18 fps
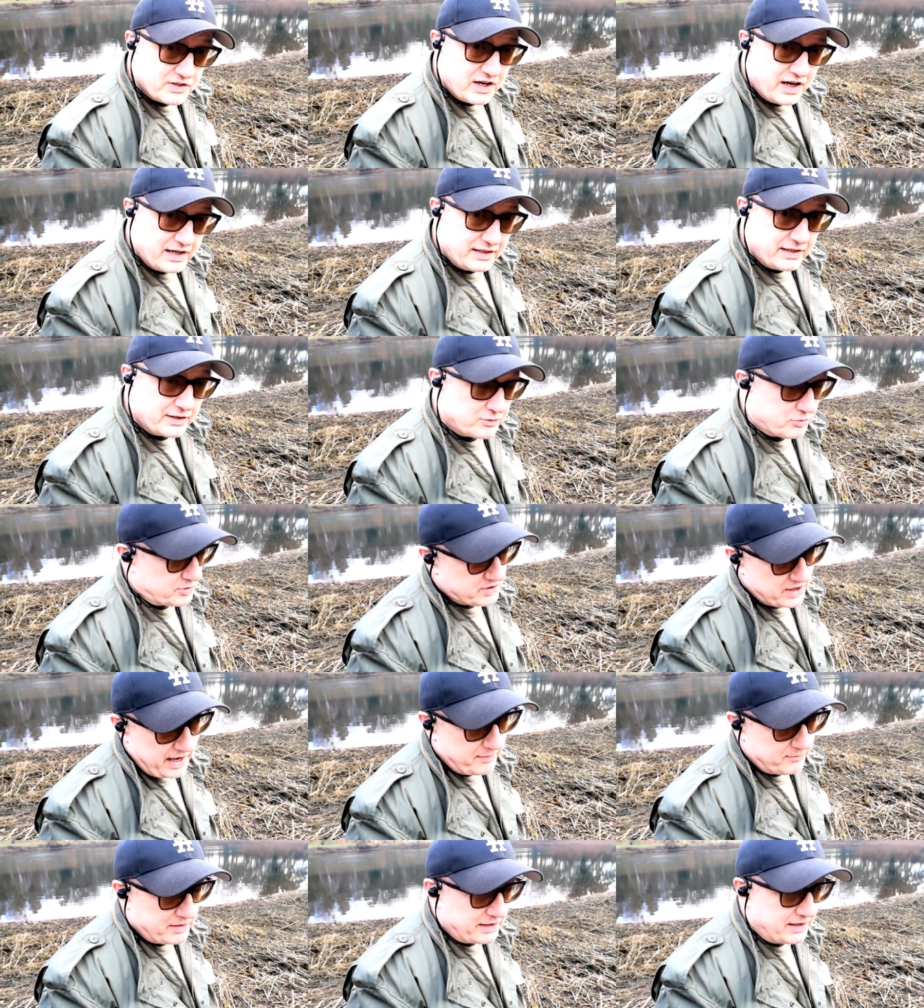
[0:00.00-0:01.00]
are saying that's
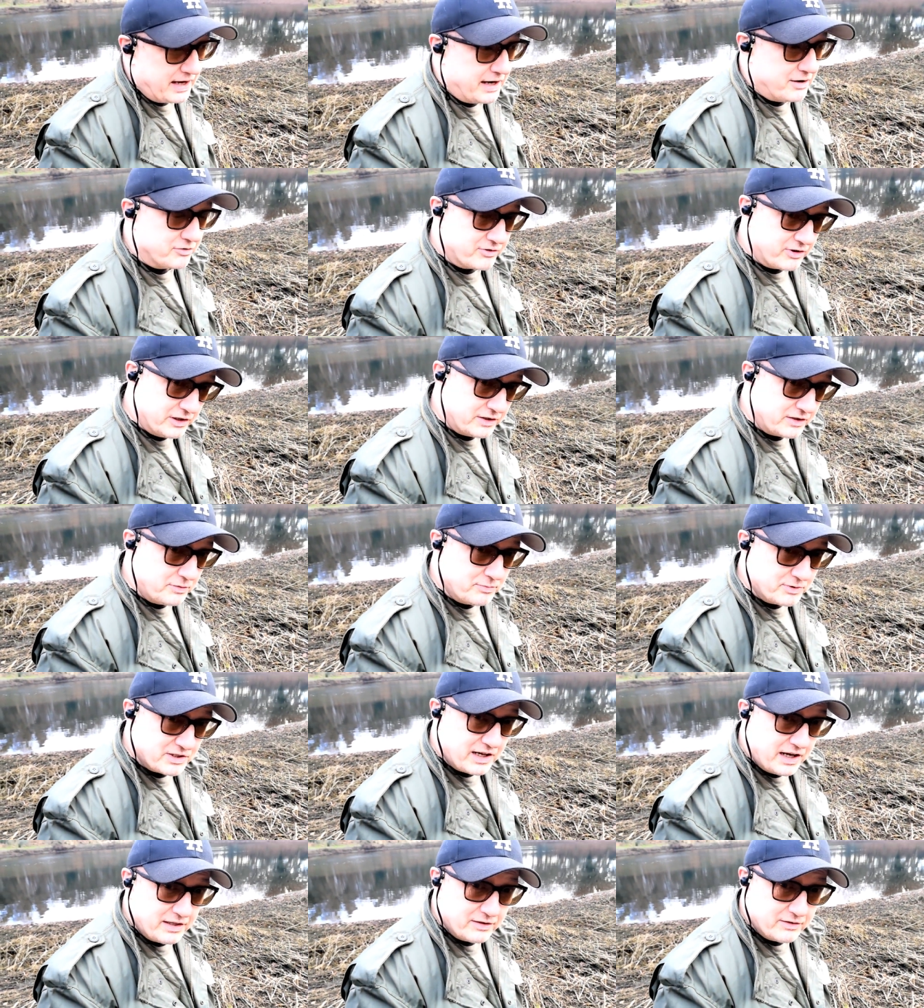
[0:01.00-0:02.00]
what's happening now.
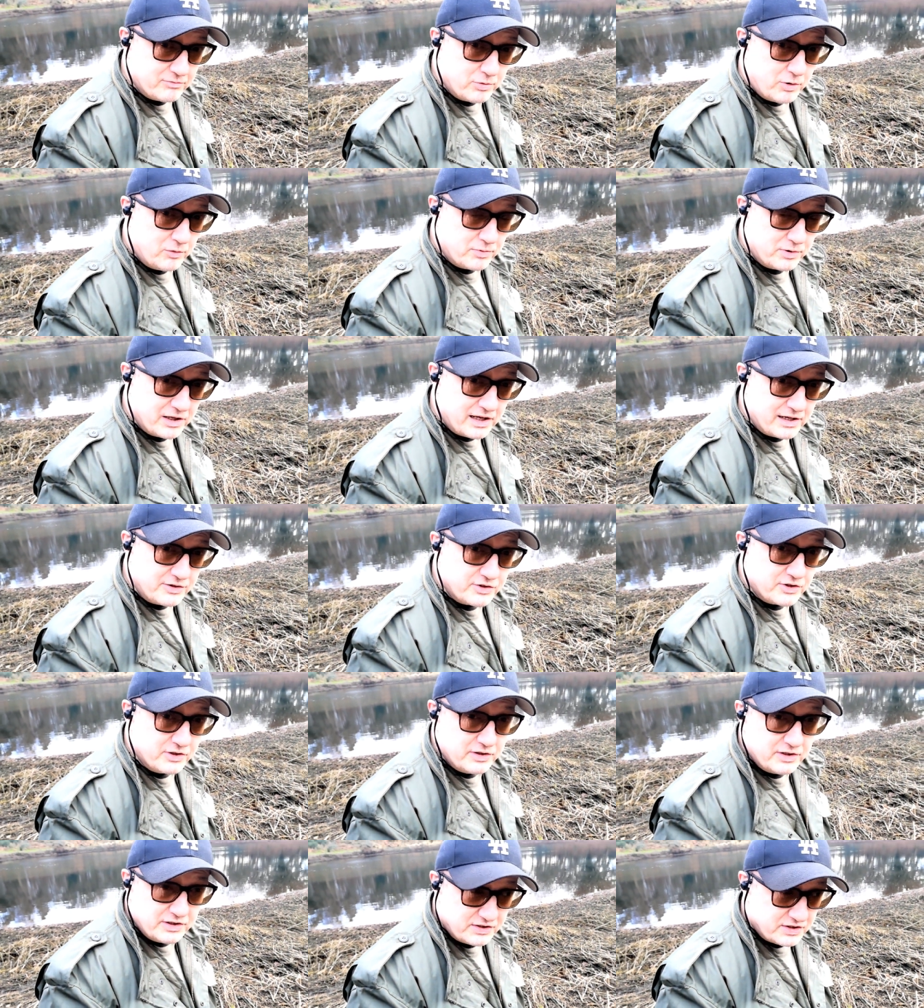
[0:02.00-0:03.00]
30% of the
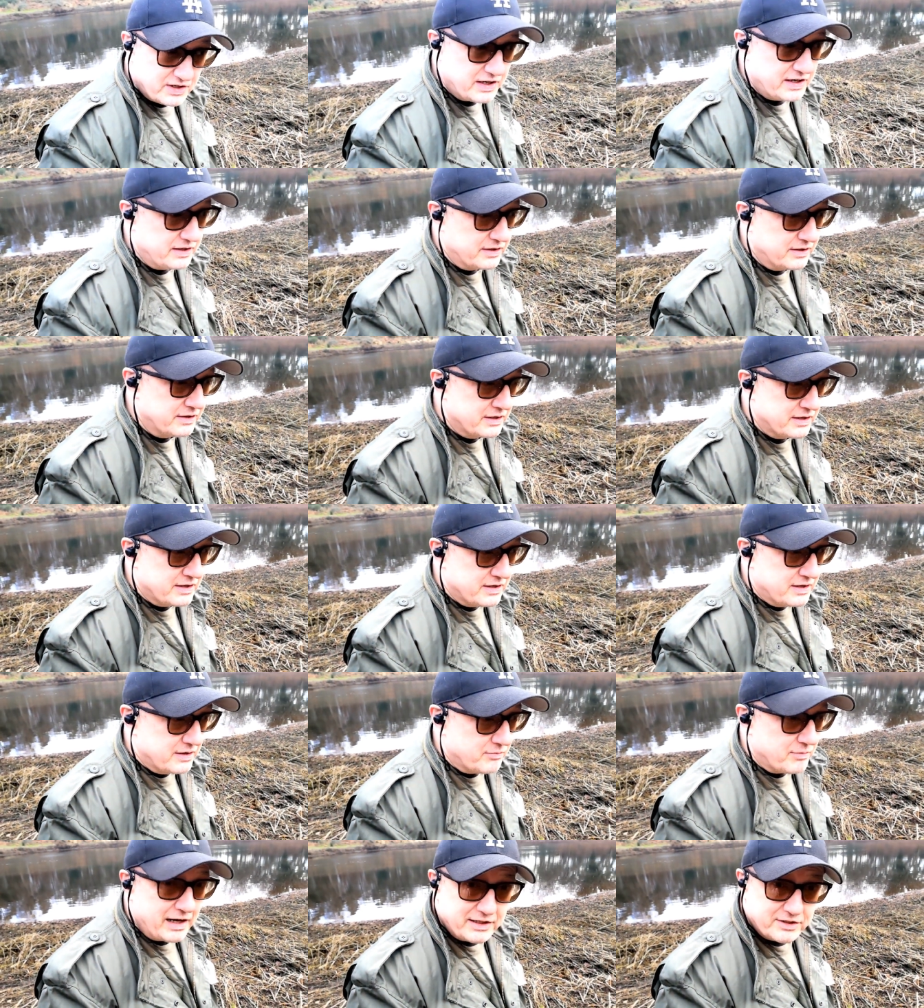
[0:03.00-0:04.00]
population is in
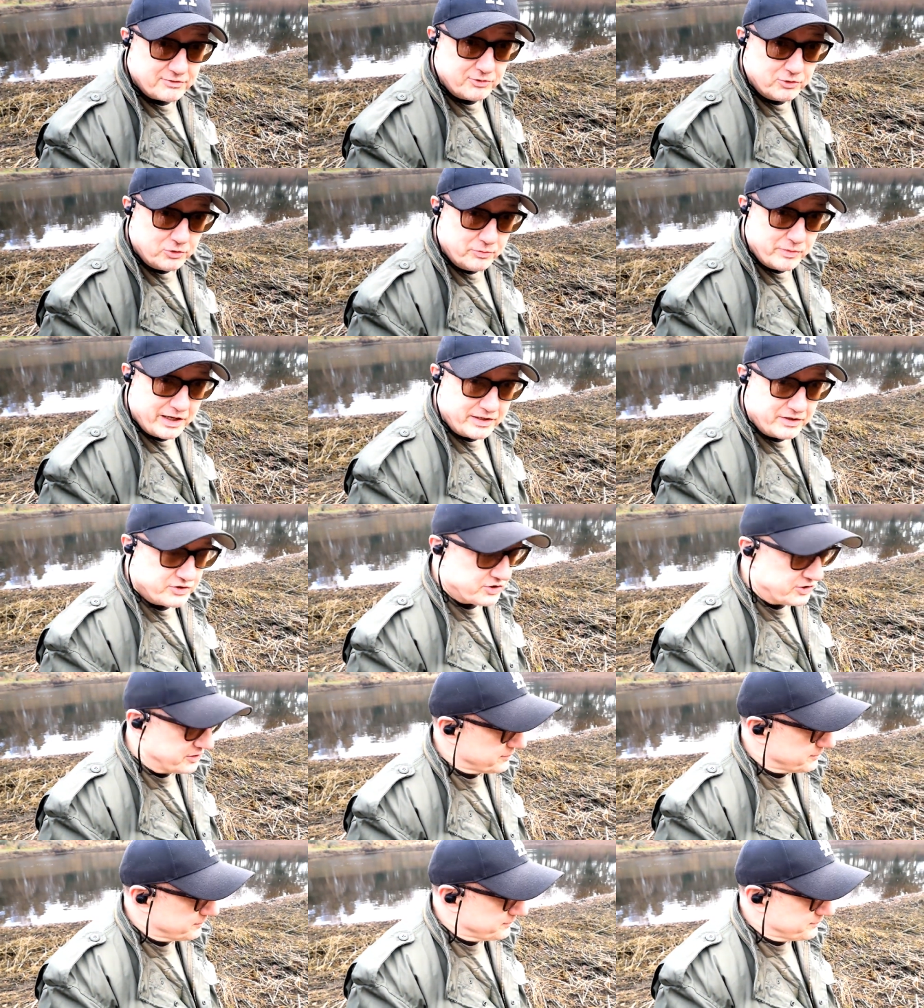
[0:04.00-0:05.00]
mass
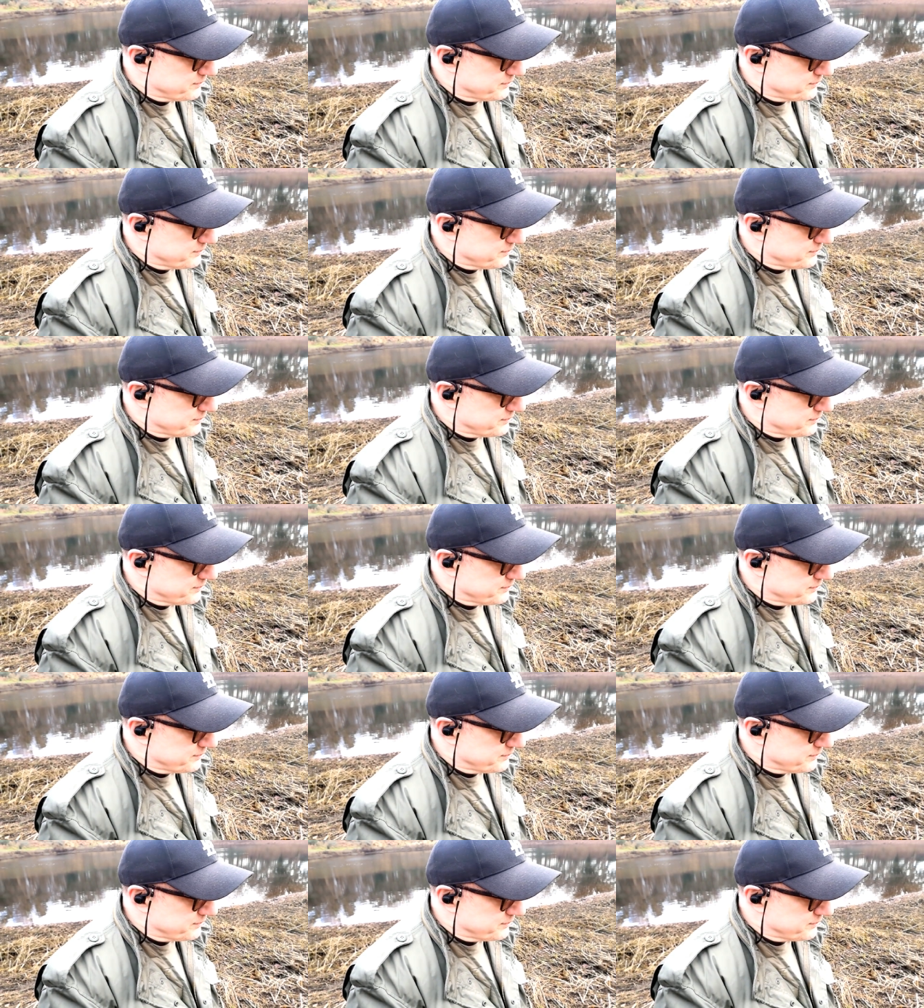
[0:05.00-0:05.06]
formation